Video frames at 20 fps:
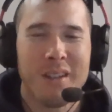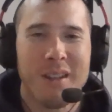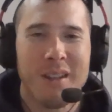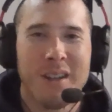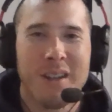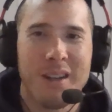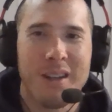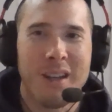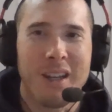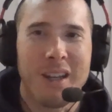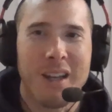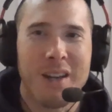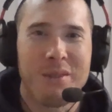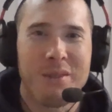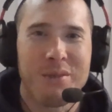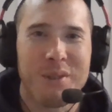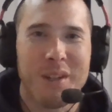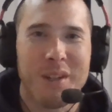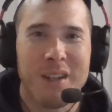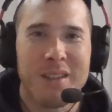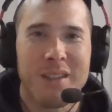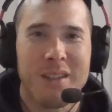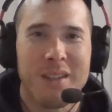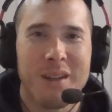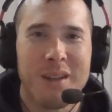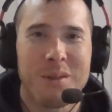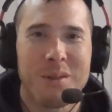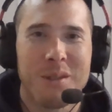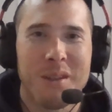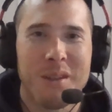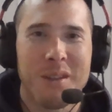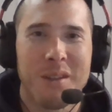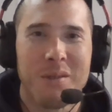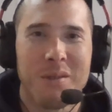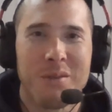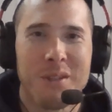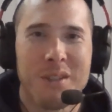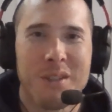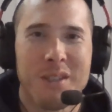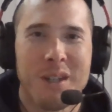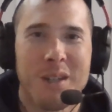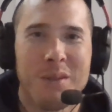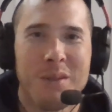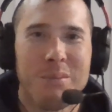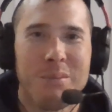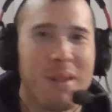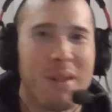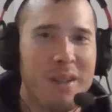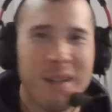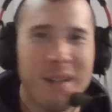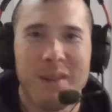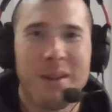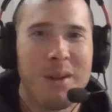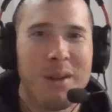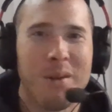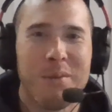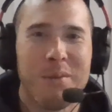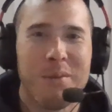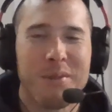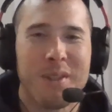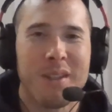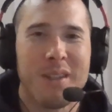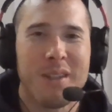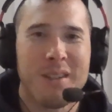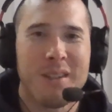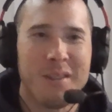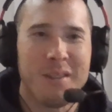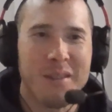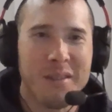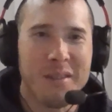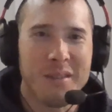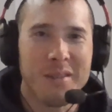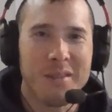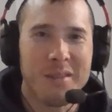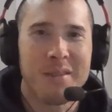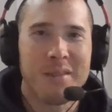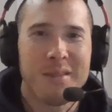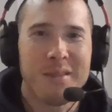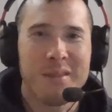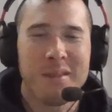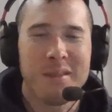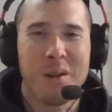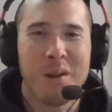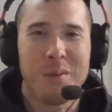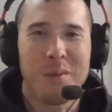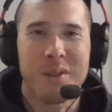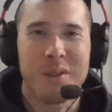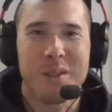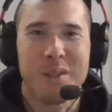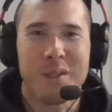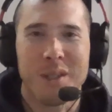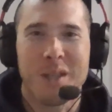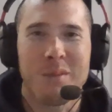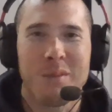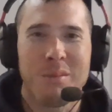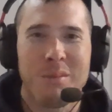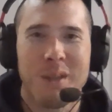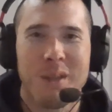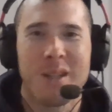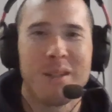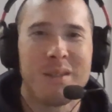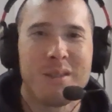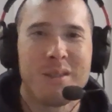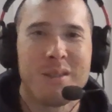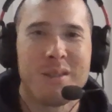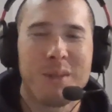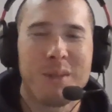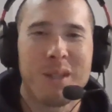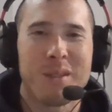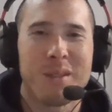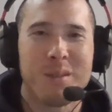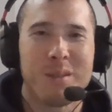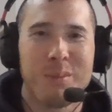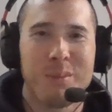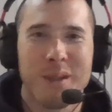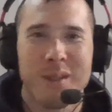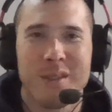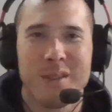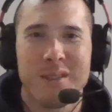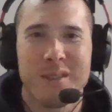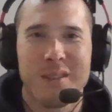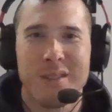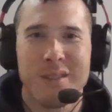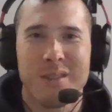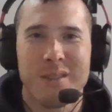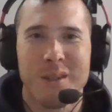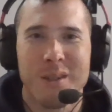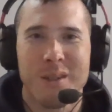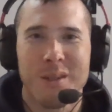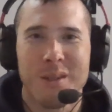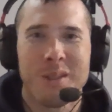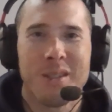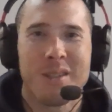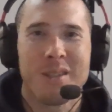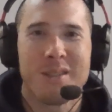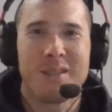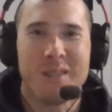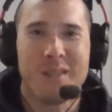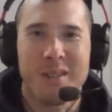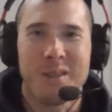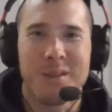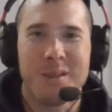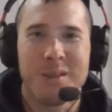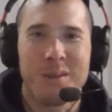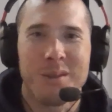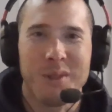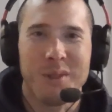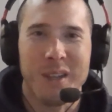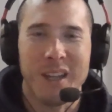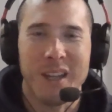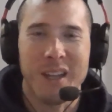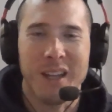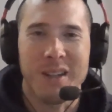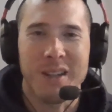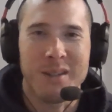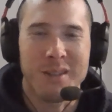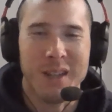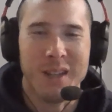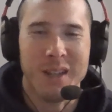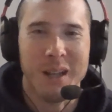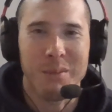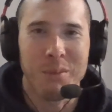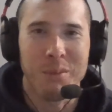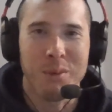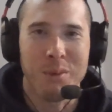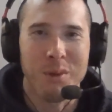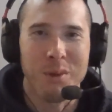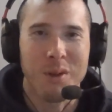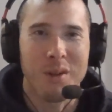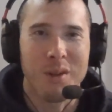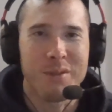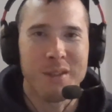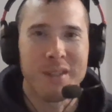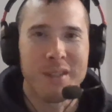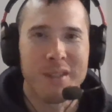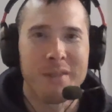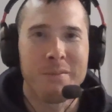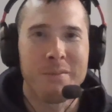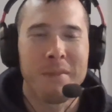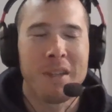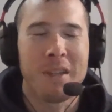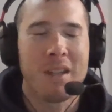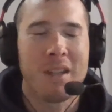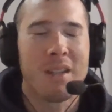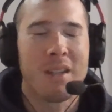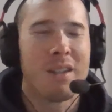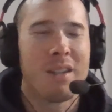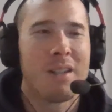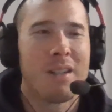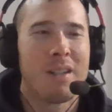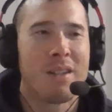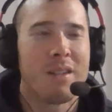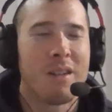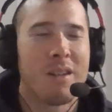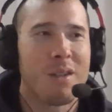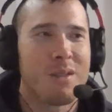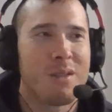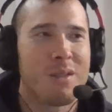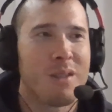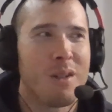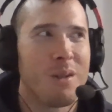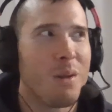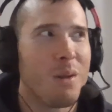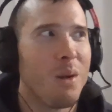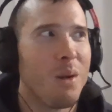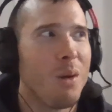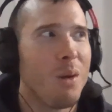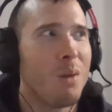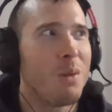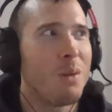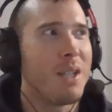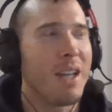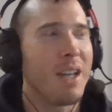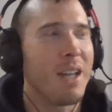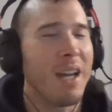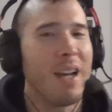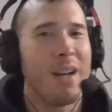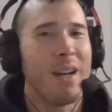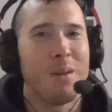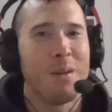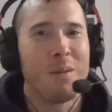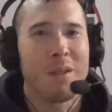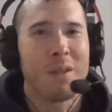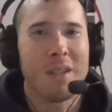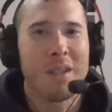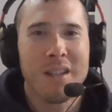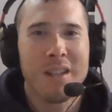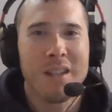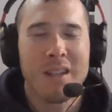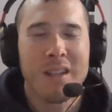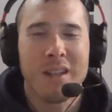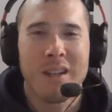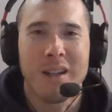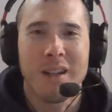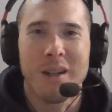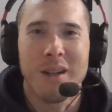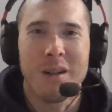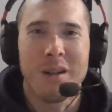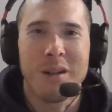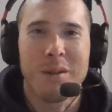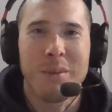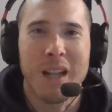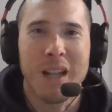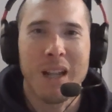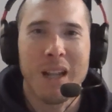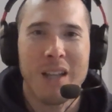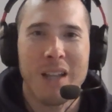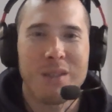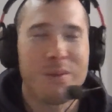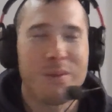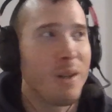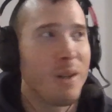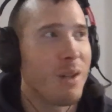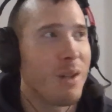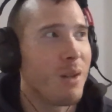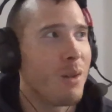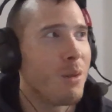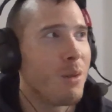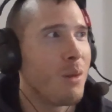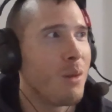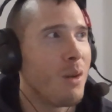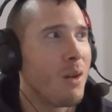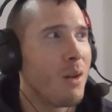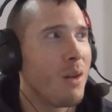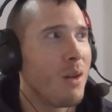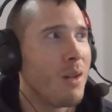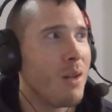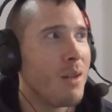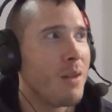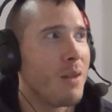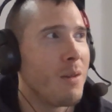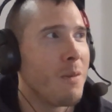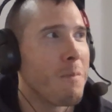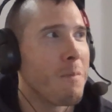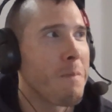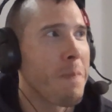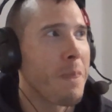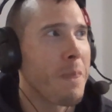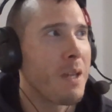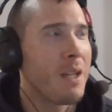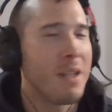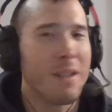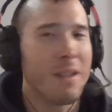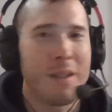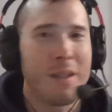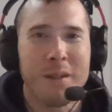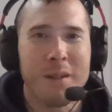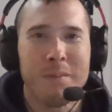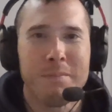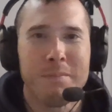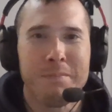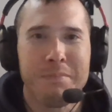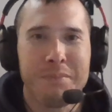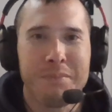I kind of forgot that that was a thing for the channel. But hopefully she'll keep making some guest appearances. So stay tuned for that to happen more often. Also, holy cow! My last video on helium